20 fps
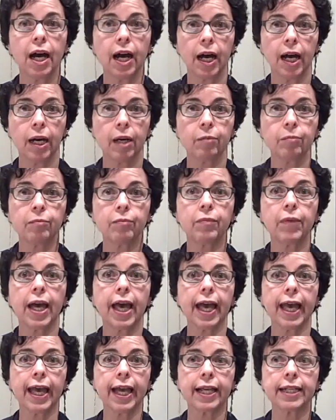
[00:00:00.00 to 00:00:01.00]
um,
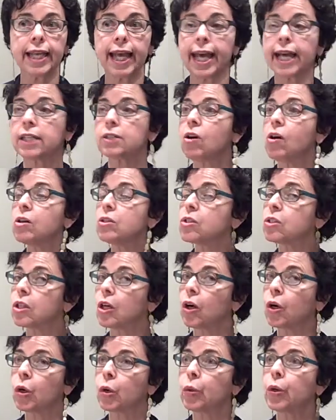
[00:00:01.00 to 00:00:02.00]
and, and
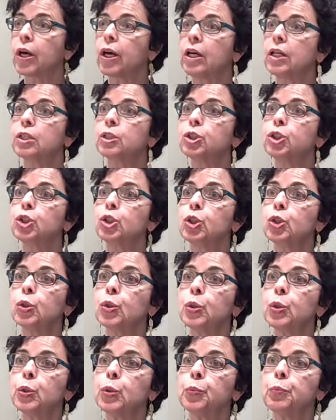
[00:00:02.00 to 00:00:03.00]
also
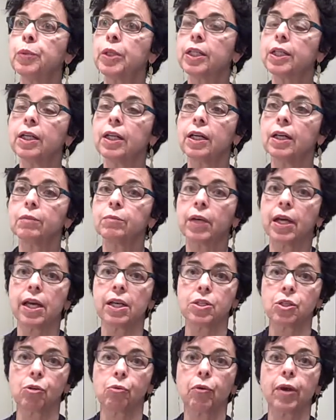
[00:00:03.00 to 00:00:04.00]
to become
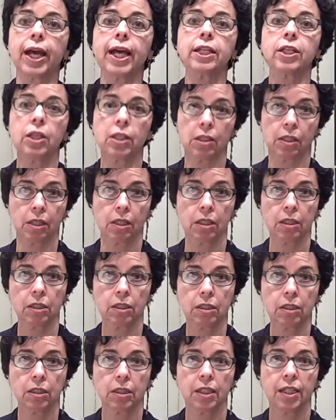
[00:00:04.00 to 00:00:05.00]
as granular
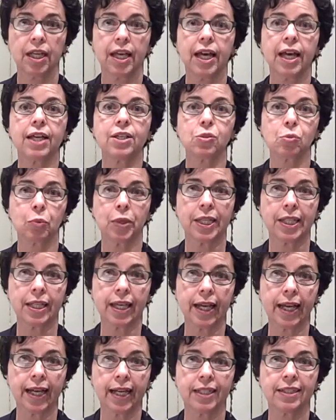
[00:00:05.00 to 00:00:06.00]
as we
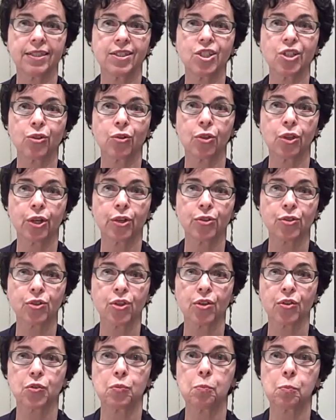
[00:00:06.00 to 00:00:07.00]
can. So there's,
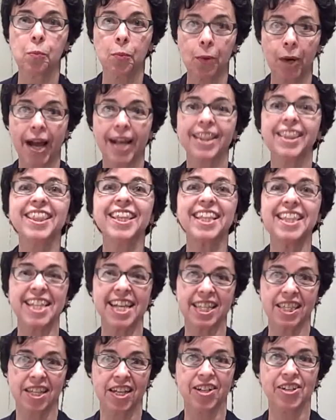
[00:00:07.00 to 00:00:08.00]
there's breadth and
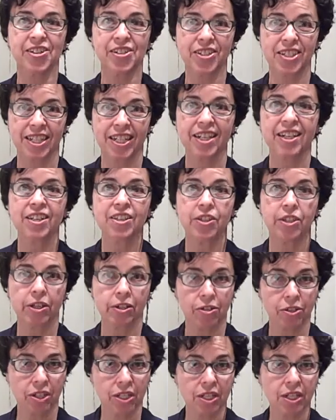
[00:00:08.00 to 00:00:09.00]
then there's,
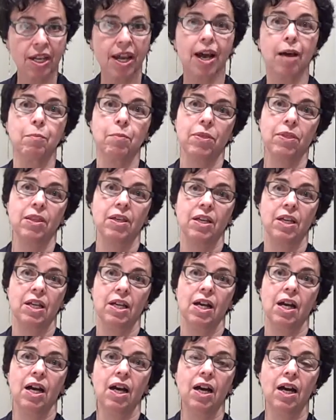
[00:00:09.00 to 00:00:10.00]
there's depth.
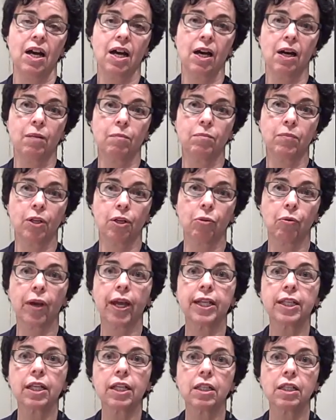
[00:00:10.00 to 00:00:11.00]
Um,
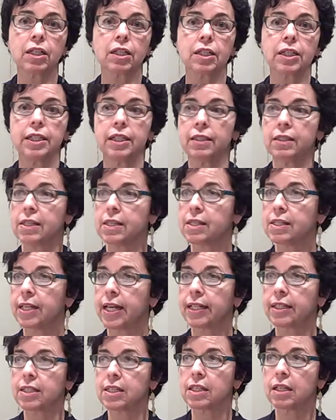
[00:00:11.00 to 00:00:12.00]
granular in the
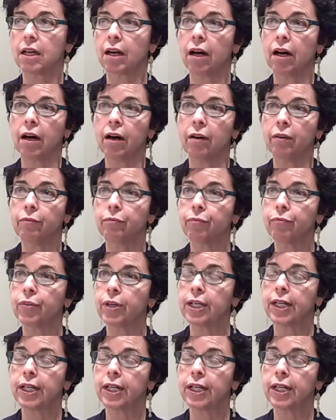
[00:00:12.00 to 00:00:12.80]
sense of,